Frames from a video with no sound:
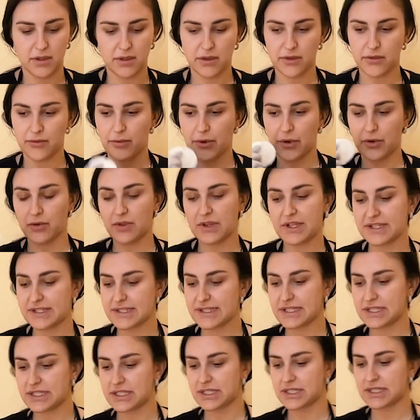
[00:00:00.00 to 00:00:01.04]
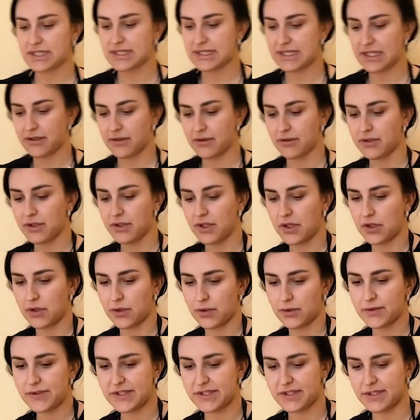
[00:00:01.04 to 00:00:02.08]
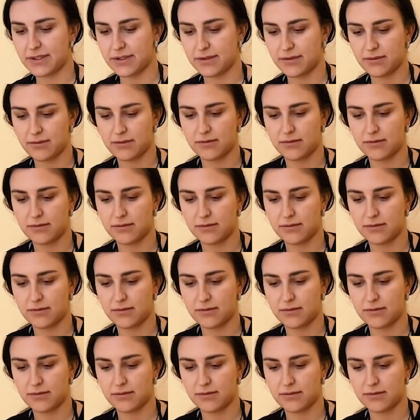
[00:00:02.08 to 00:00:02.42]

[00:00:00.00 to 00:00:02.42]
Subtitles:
Throw this in your single use.